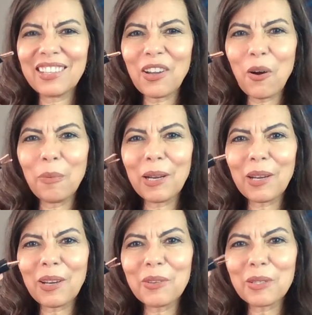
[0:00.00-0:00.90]
Open and
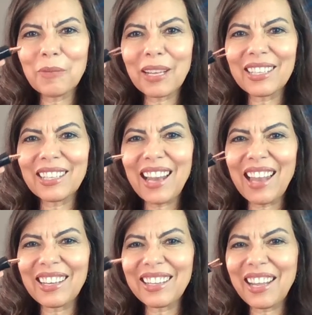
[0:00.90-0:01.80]
close them like little
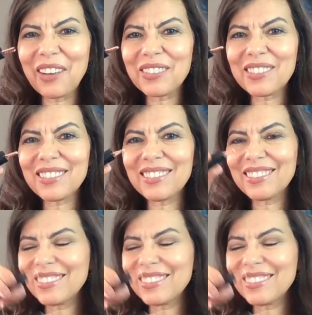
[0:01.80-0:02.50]
alligators.